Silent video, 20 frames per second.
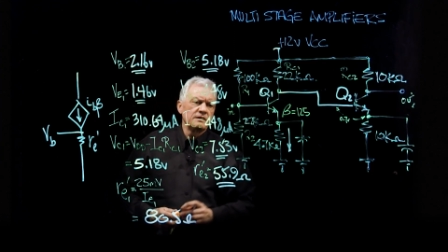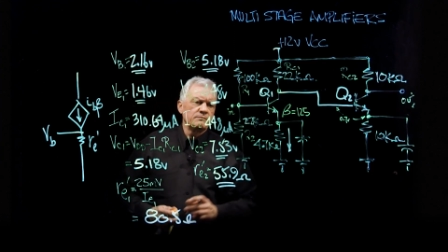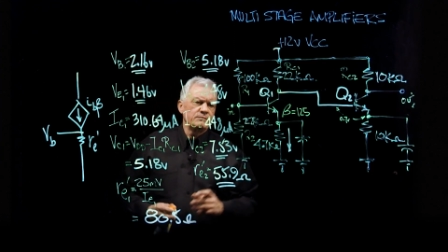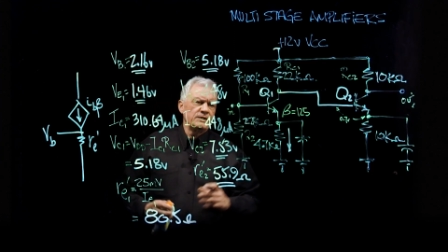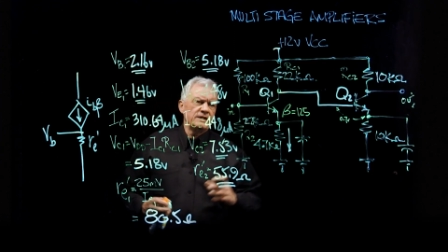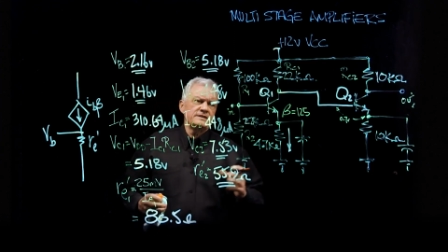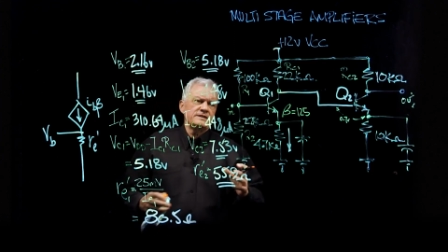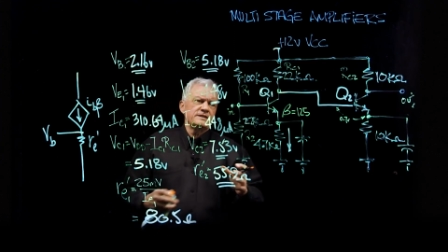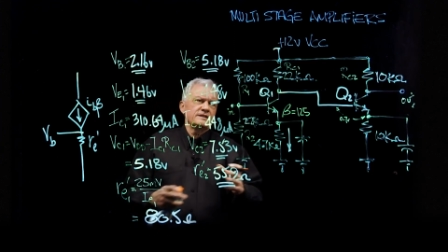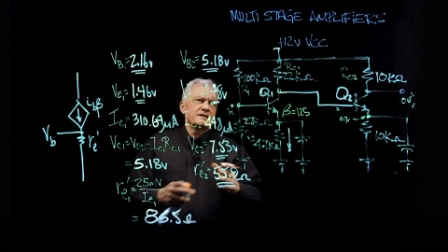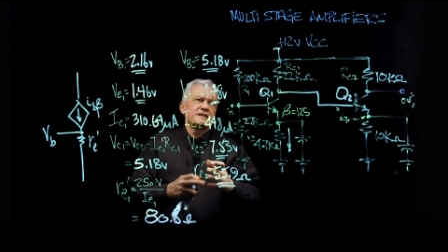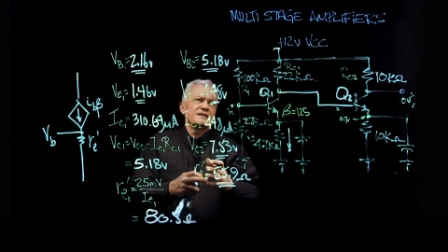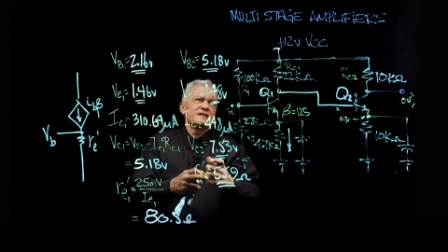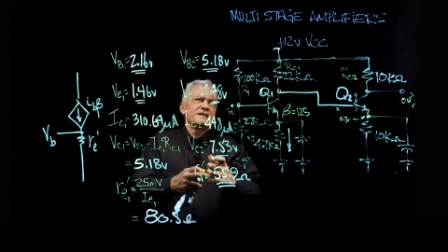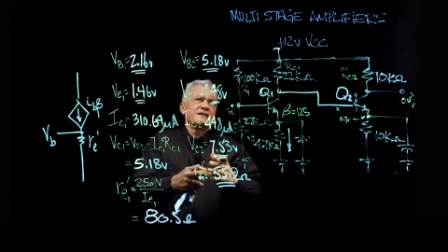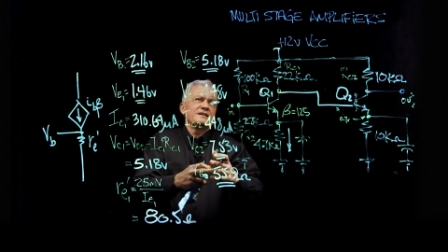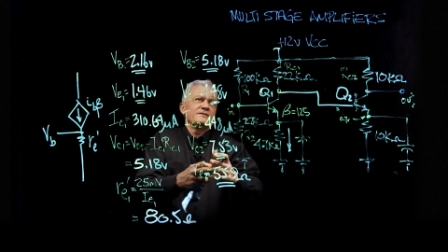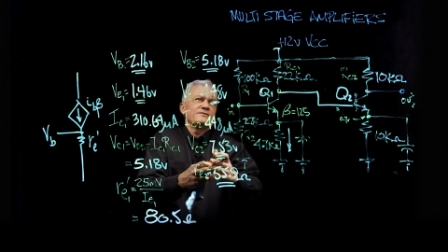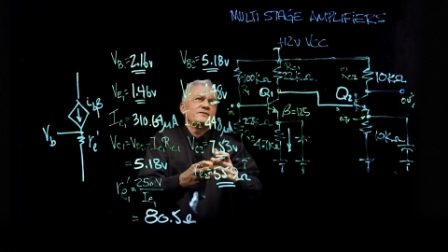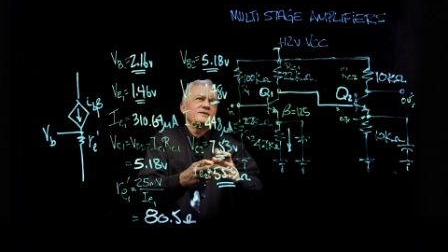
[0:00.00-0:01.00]

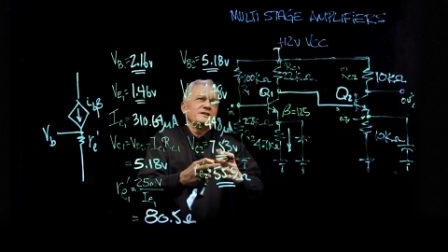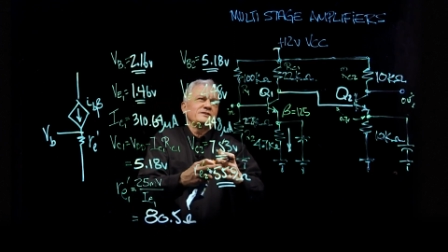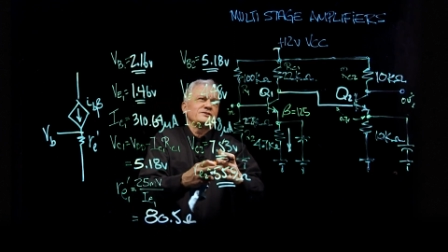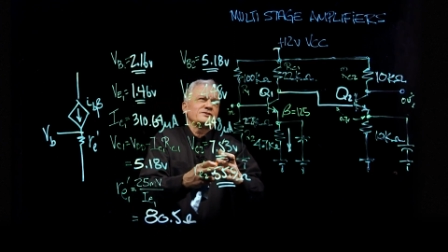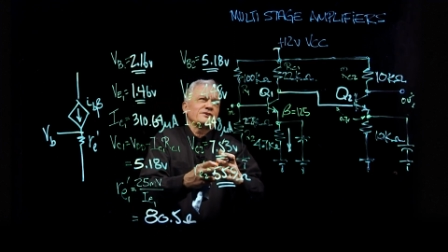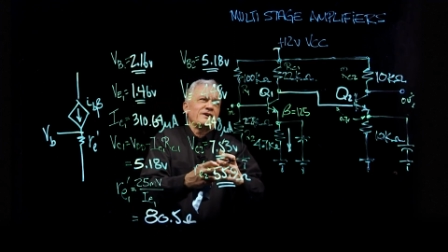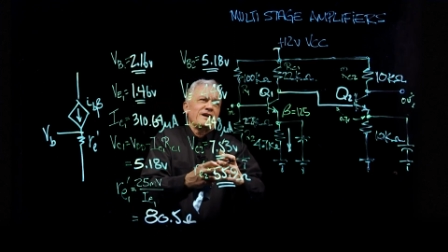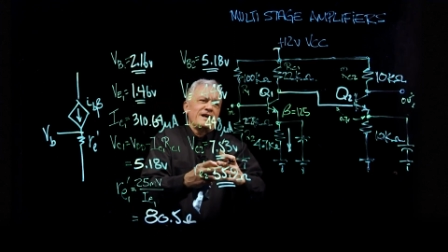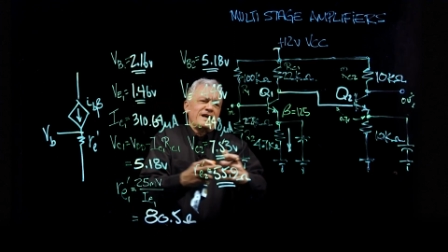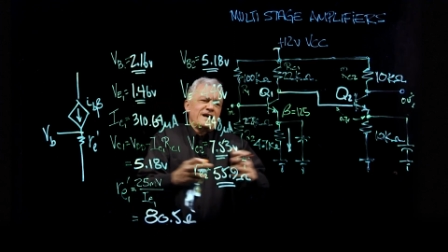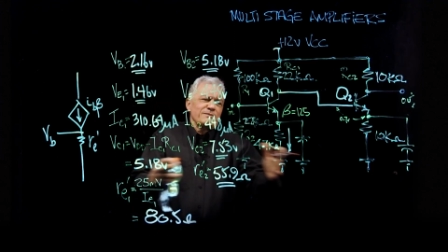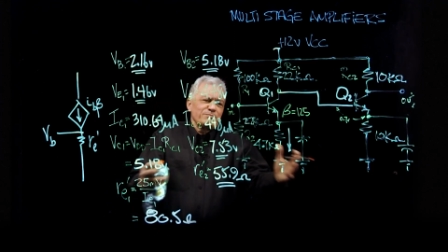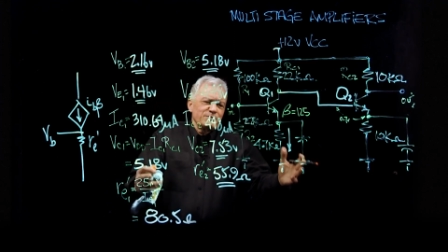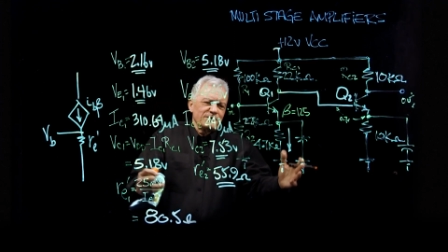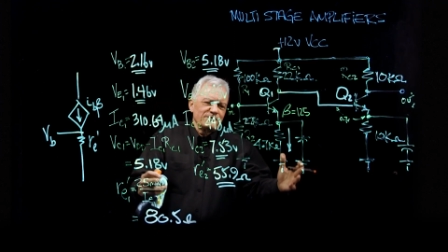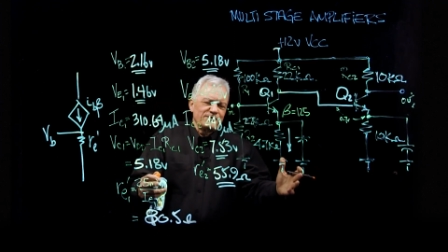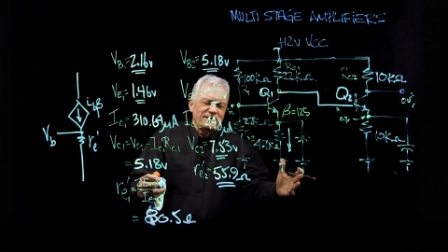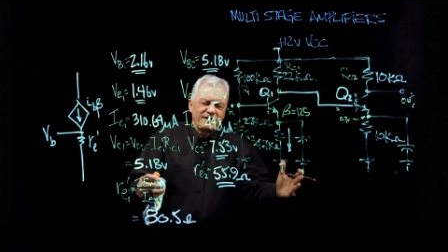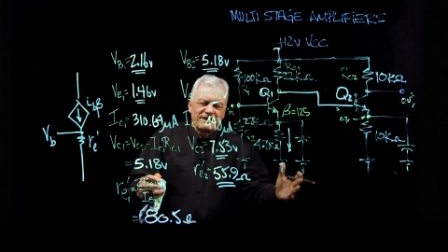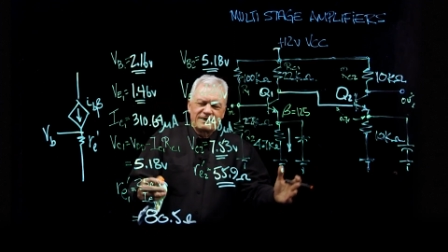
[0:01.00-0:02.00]
Basically, if these are
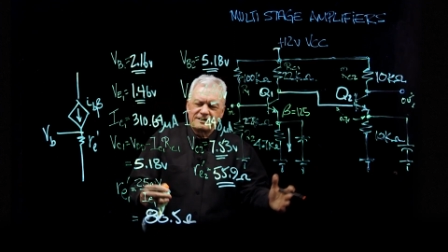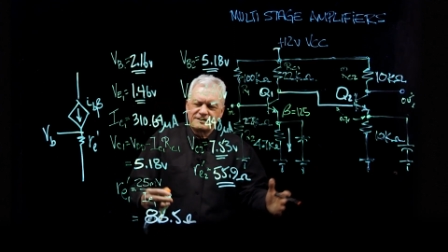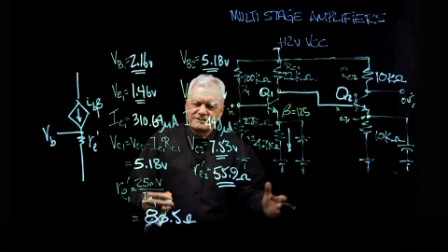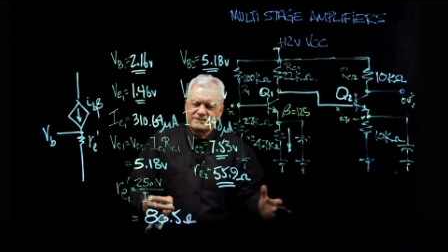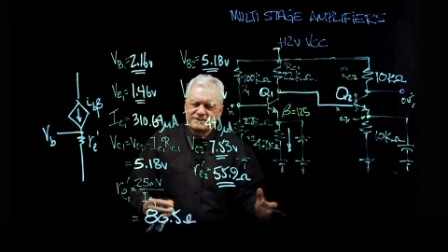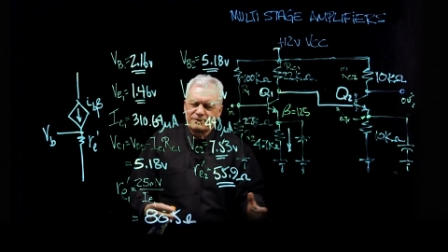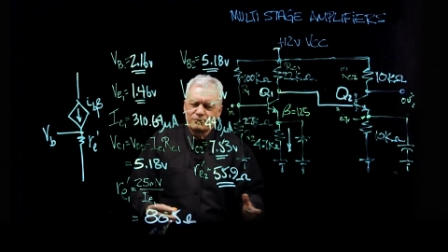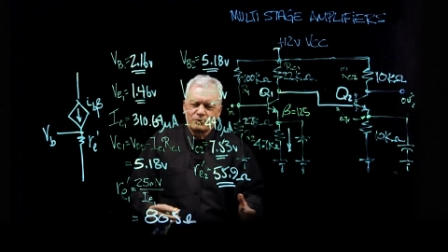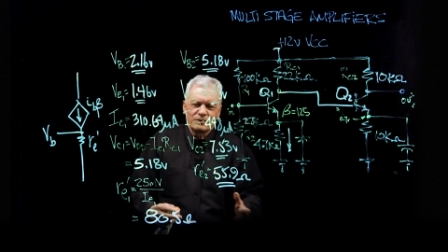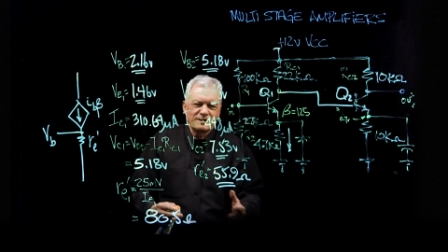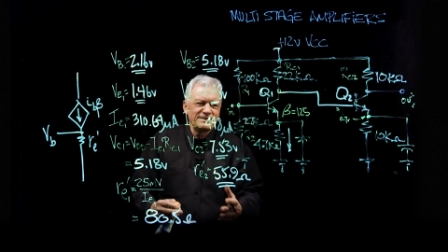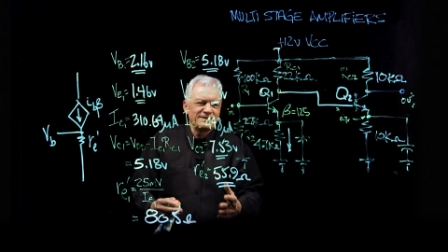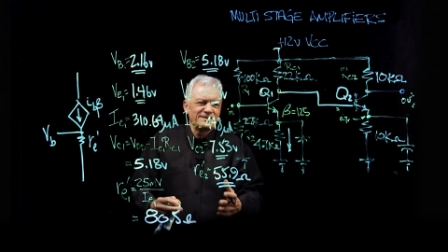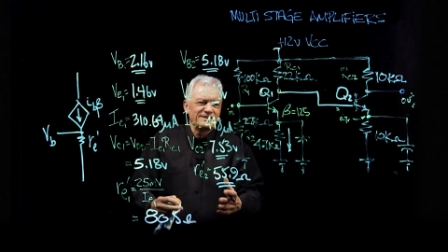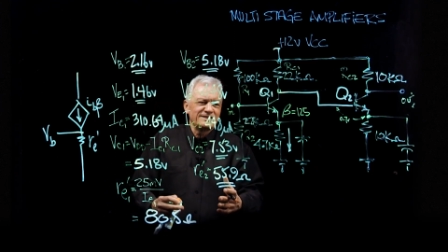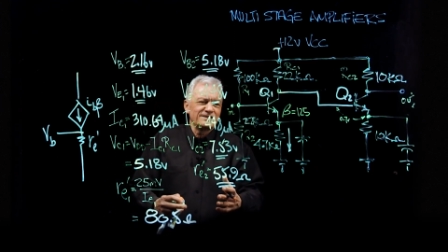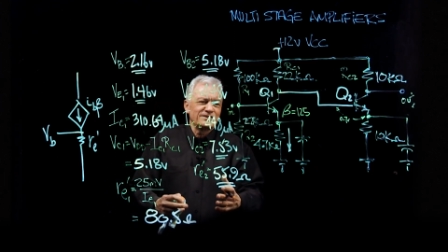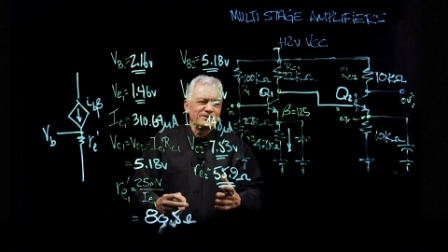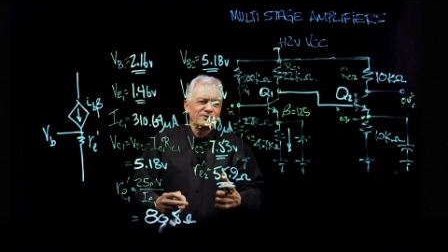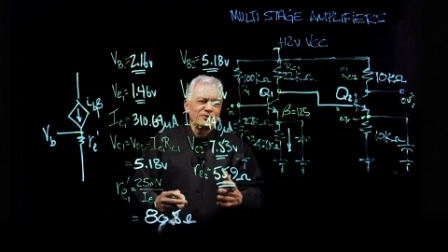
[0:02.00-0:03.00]
amplifiers, then what
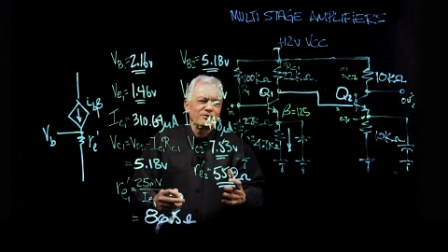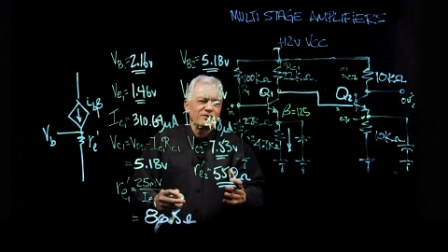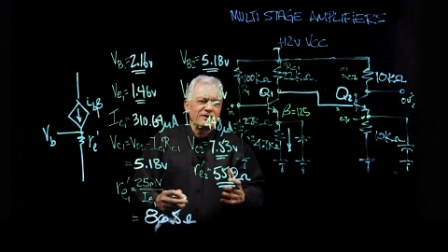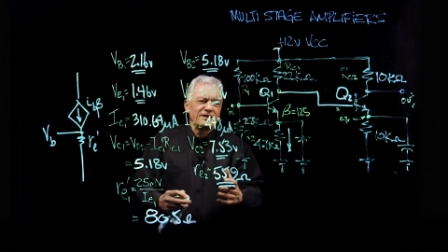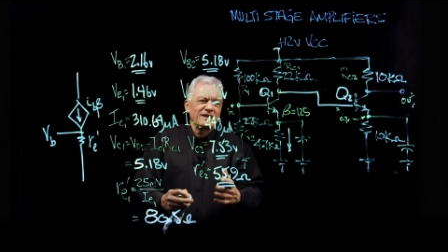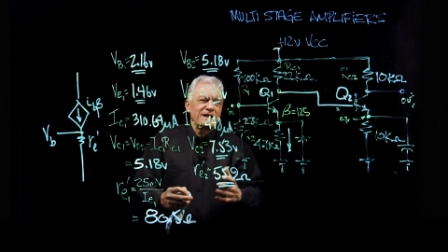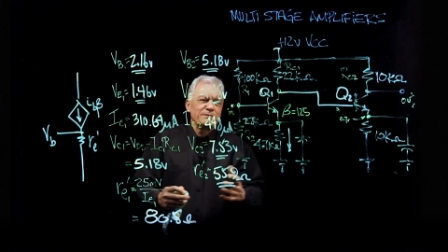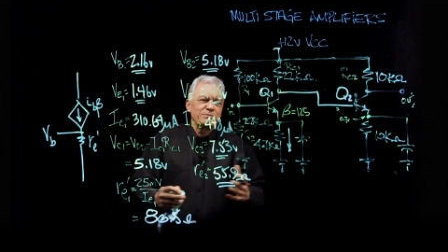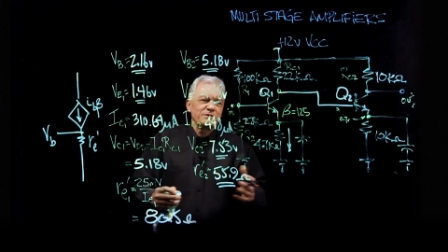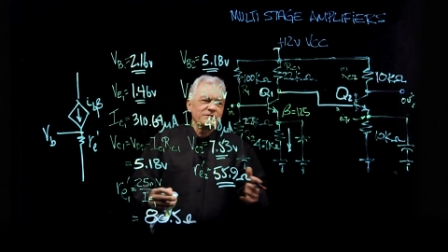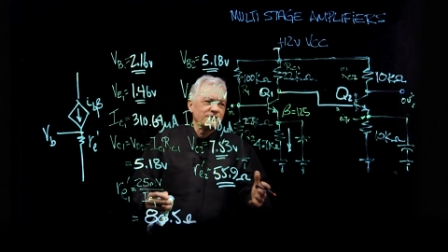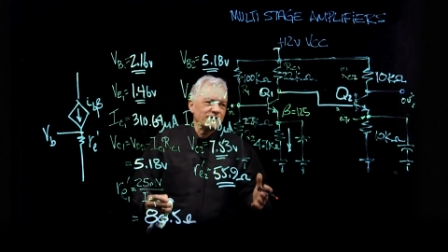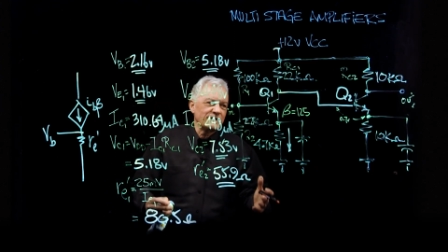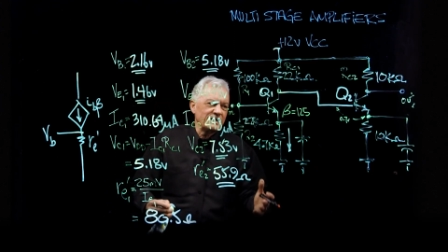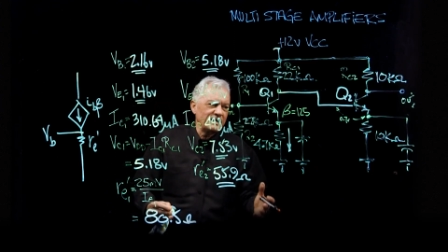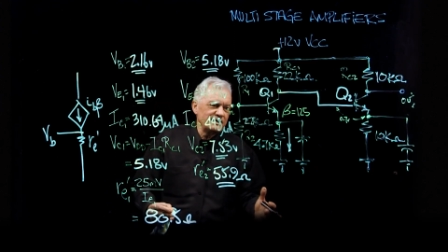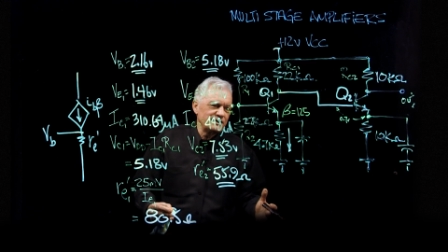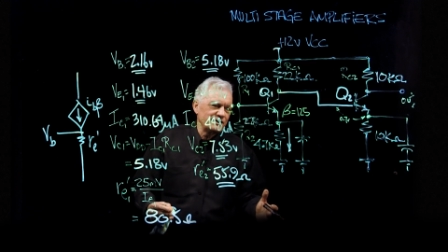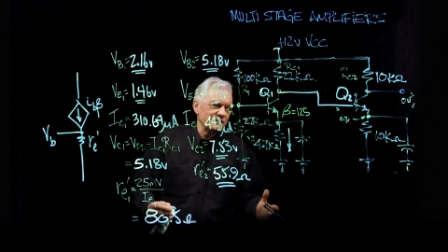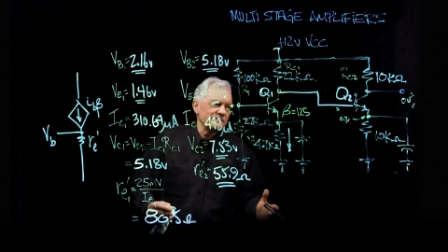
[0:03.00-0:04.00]
is the so-called
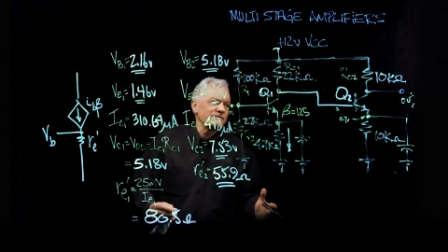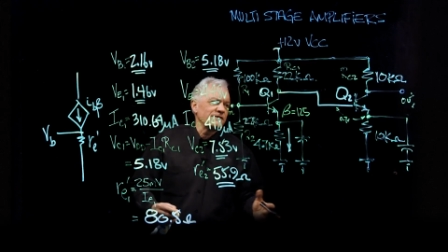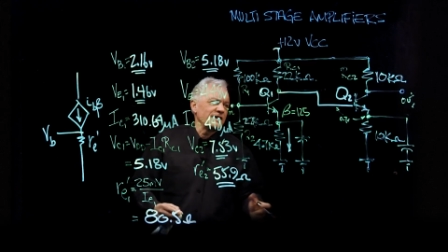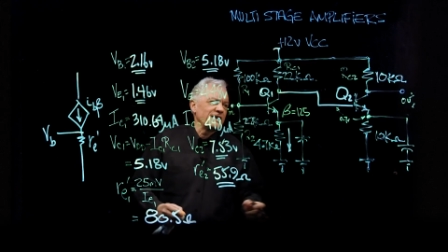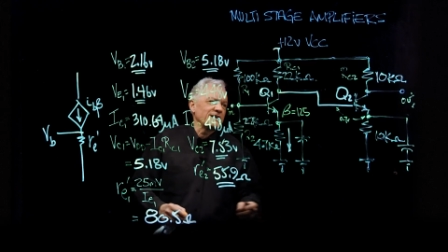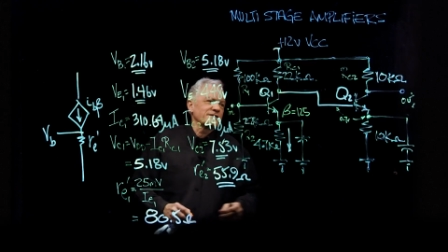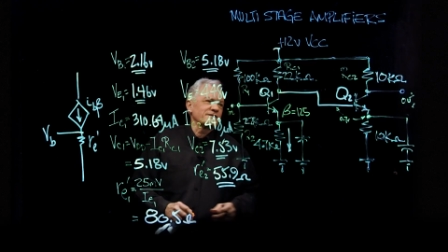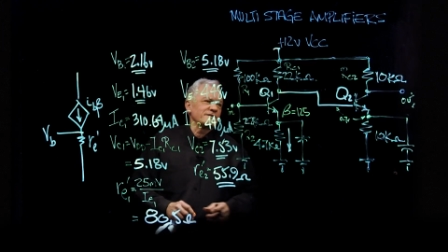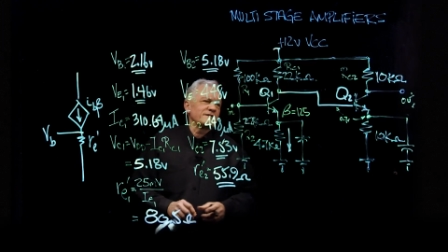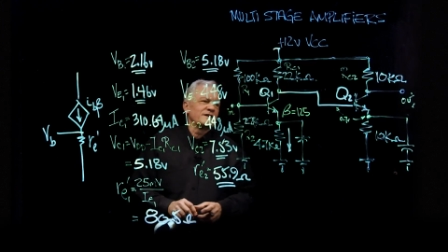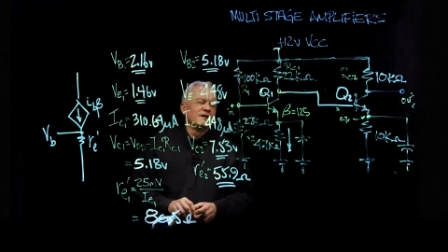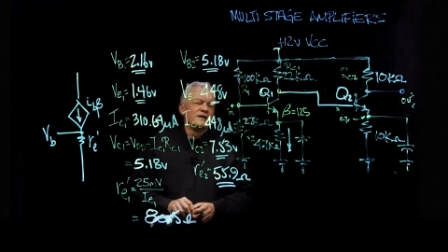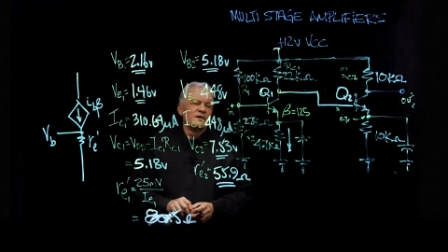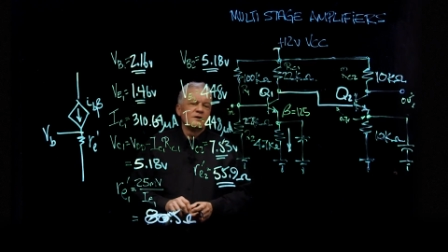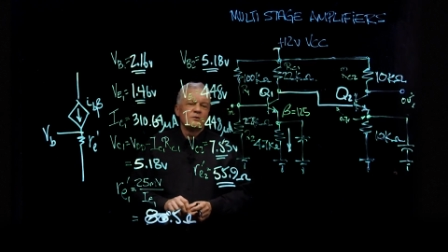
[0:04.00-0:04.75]
amplification factor?